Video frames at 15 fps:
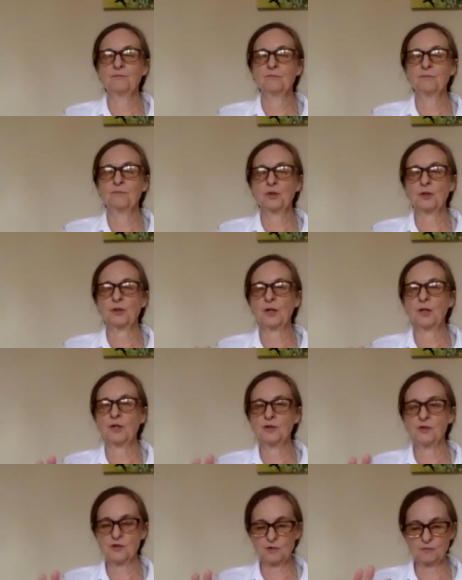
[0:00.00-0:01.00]
Okay,
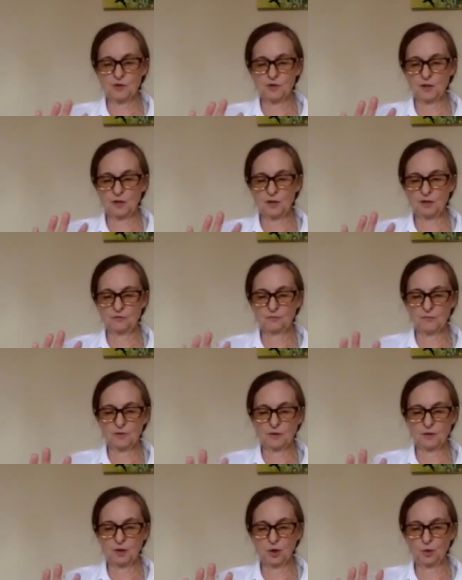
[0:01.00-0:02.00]
just kind of
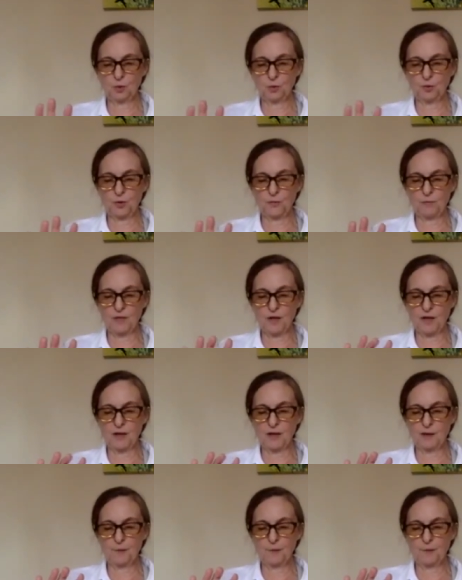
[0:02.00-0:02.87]
hold them there.